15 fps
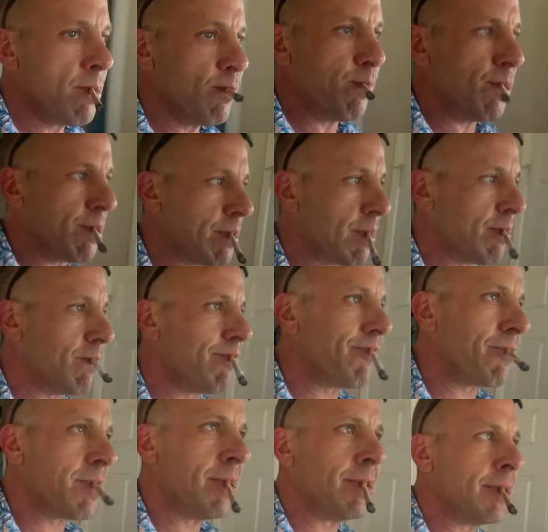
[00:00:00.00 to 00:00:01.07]
but
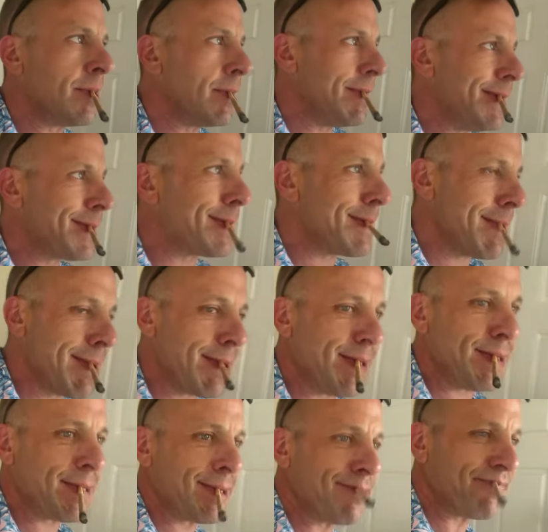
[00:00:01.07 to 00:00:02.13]
it's
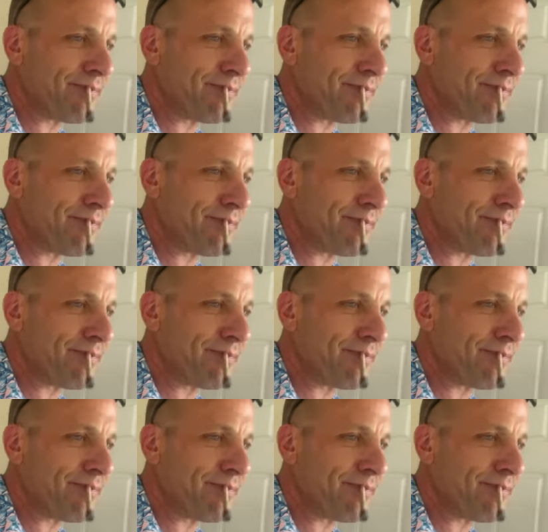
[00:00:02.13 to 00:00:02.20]
nice.